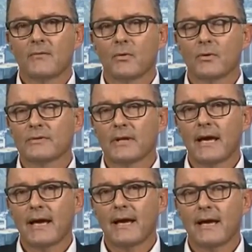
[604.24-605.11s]
for
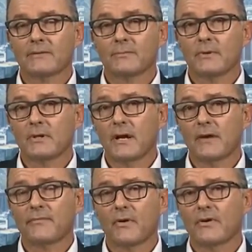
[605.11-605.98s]

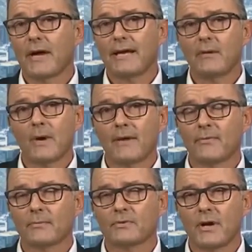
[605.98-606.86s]
for anywhere
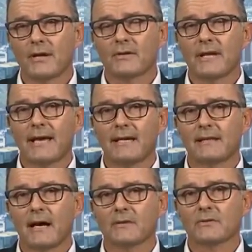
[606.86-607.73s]
from
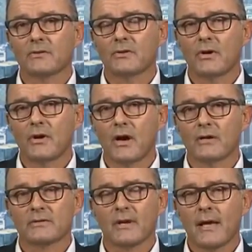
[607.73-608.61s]
280,000
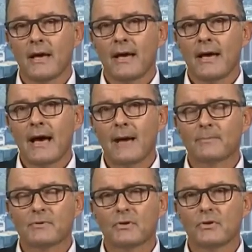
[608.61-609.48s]
euros
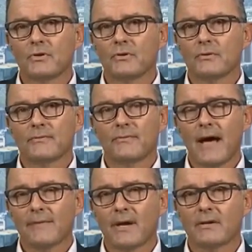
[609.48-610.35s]
up to
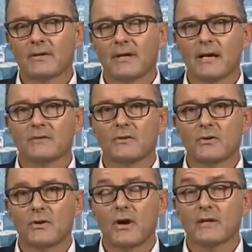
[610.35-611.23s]
500,000
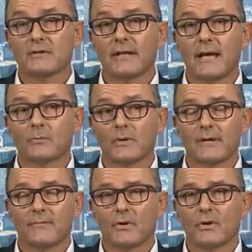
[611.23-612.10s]
euros, and that will
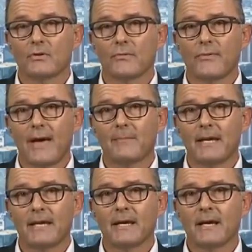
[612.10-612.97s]
give you and your
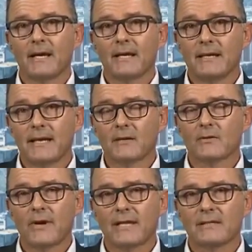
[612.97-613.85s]
family
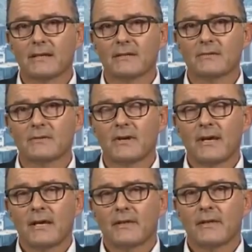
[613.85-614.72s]
legal residence.
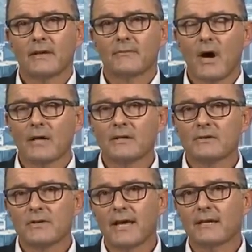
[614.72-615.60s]
The
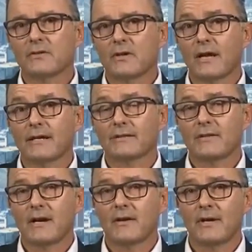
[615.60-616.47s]
advantage there is you don't
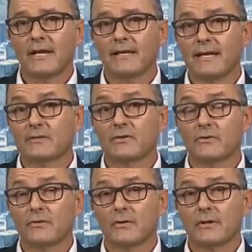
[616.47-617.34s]
necessarily need
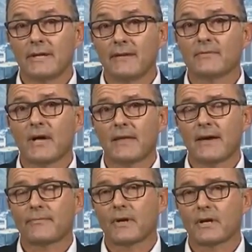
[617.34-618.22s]
to leave
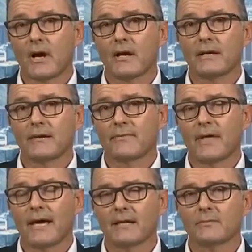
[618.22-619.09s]
South Africa and go and live
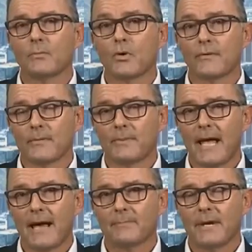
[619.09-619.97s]
there. It's more of a
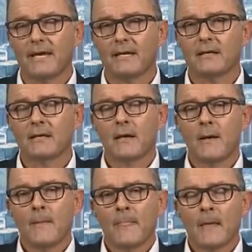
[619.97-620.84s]
plan B.
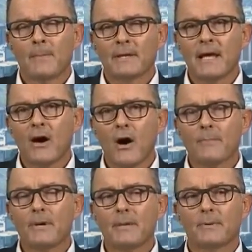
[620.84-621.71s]
But there
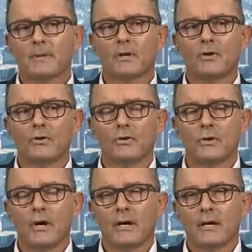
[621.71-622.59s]
are people
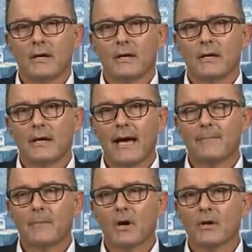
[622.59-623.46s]
who
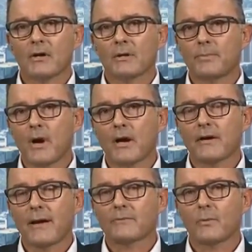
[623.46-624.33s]
are looking at
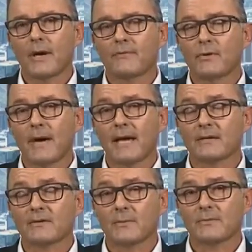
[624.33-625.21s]
programs where if you
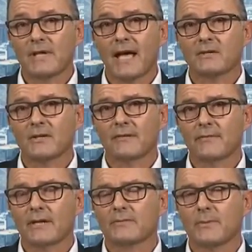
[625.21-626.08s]
make a substantial
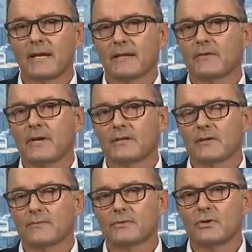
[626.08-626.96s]
investment in the
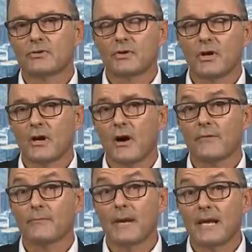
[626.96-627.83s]
region of
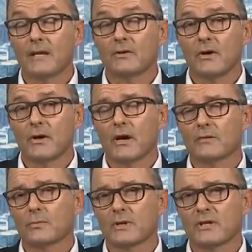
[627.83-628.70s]
2.5 million
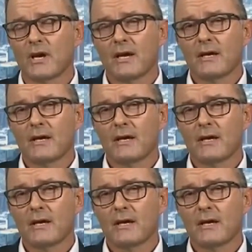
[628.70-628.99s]
euros, which